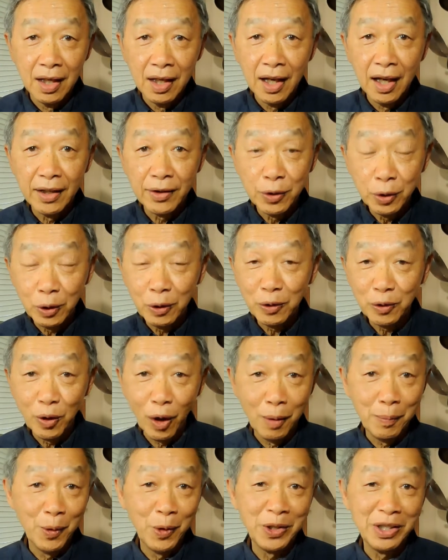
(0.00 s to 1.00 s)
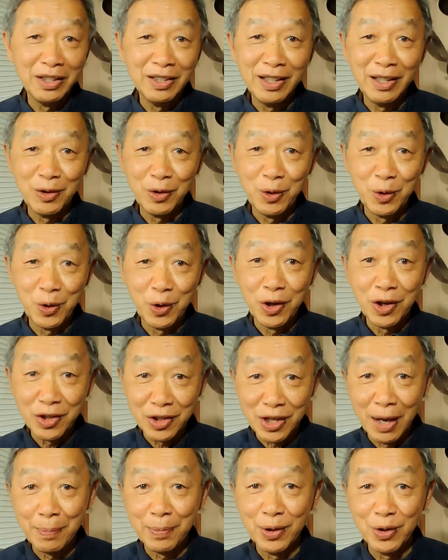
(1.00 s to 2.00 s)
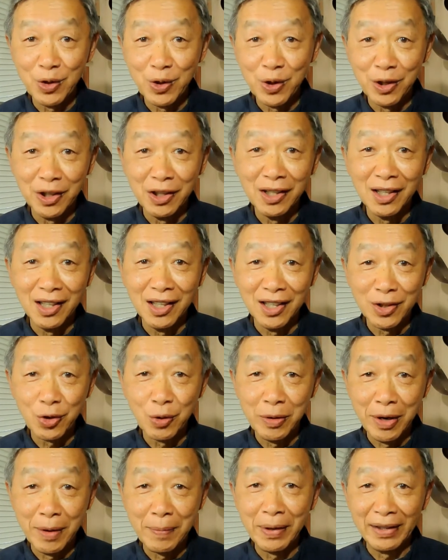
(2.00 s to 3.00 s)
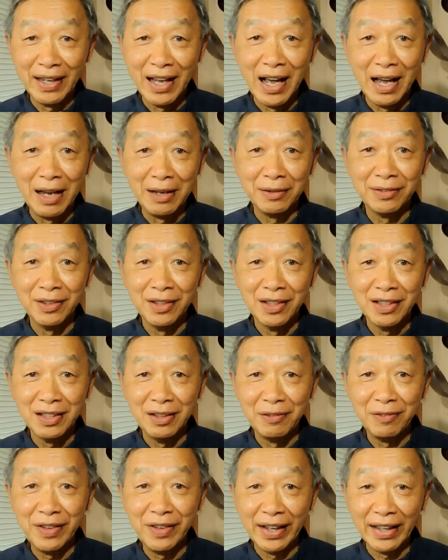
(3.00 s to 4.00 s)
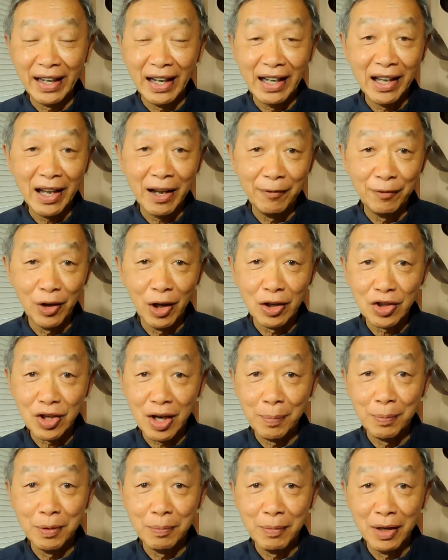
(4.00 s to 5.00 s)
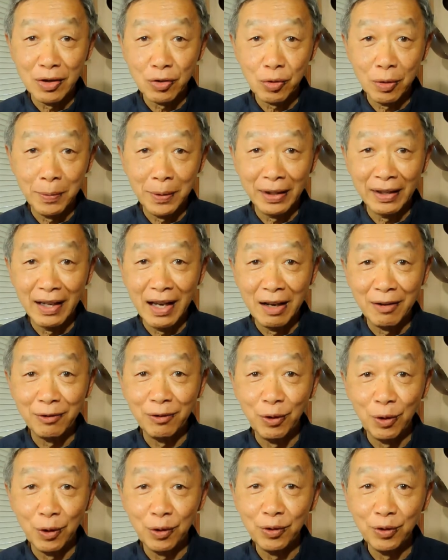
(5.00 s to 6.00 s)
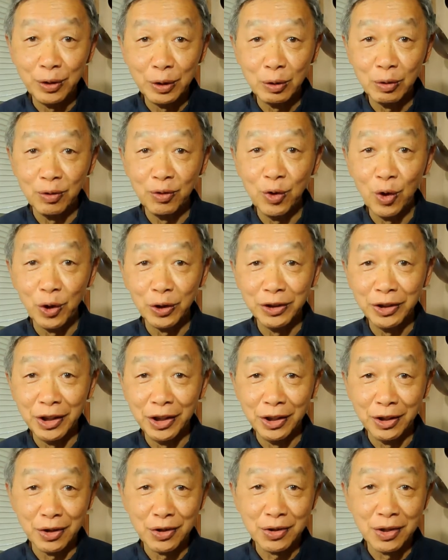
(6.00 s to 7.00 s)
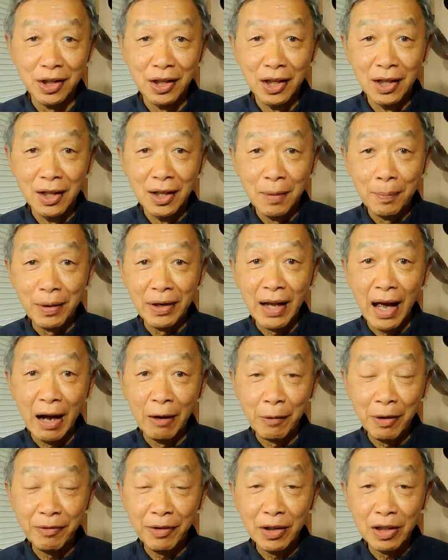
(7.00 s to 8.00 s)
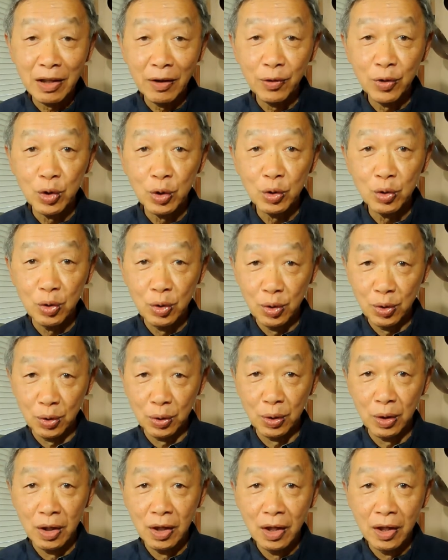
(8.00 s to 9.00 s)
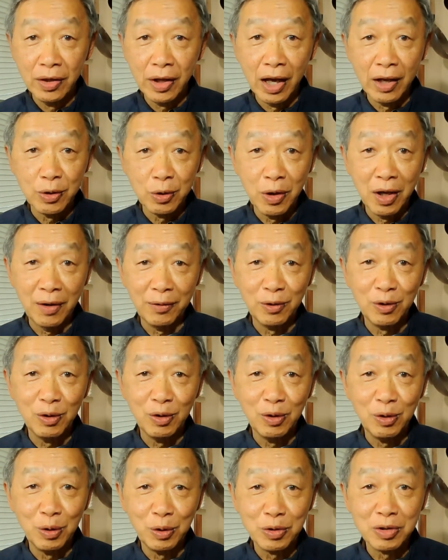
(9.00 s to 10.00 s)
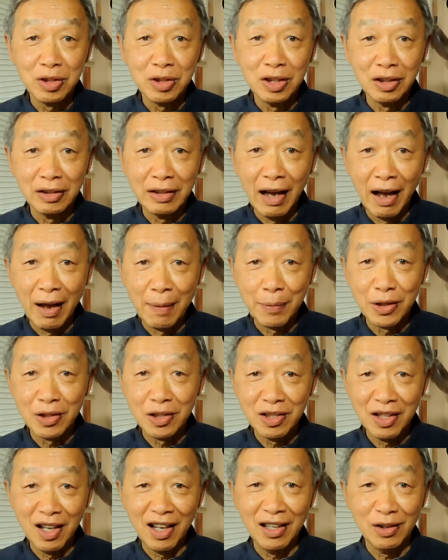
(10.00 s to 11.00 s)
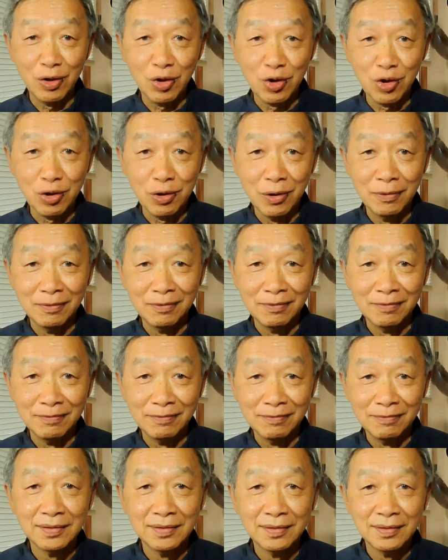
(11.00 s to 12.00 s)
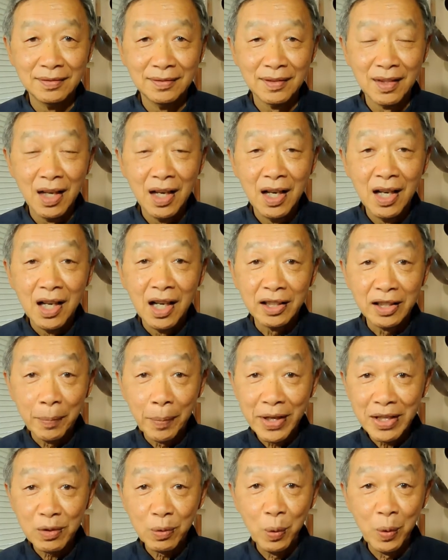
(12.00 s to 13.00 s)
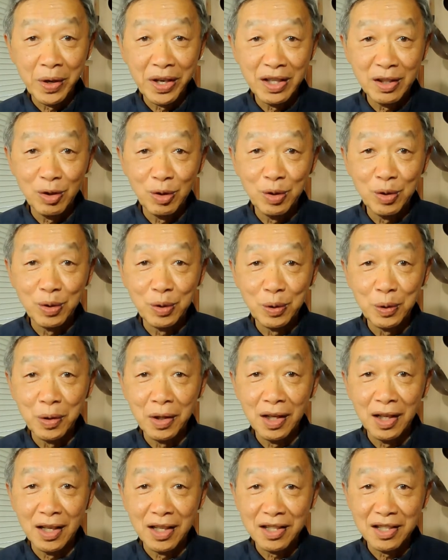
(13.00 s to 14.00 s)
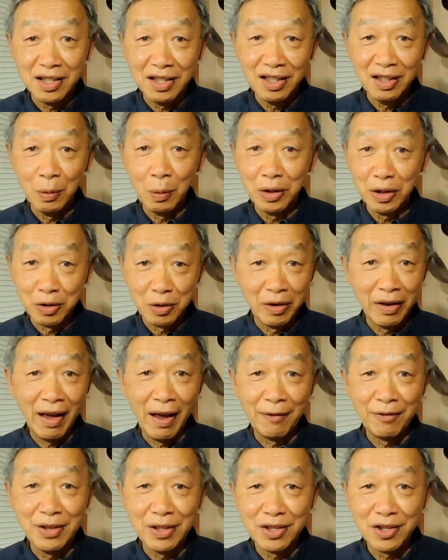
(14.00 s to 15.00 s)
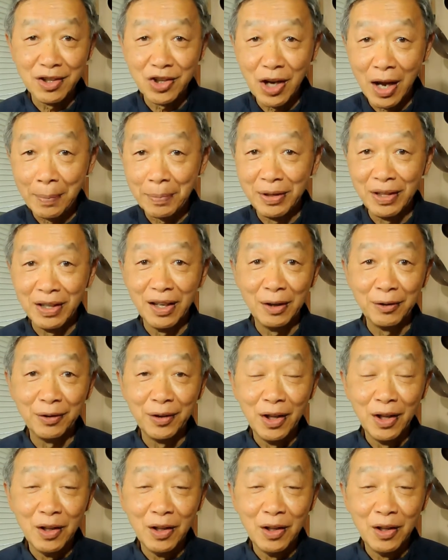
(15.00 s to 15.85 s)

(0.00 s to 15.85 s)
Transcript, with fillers: You don't normally need to sharpen your ceramic knife. In fact, I have not sharpened my ceramic knife for 3 to 4 years. But however, if you do, you have to use the diamond stage. The best way to see whether your knife is sharp enough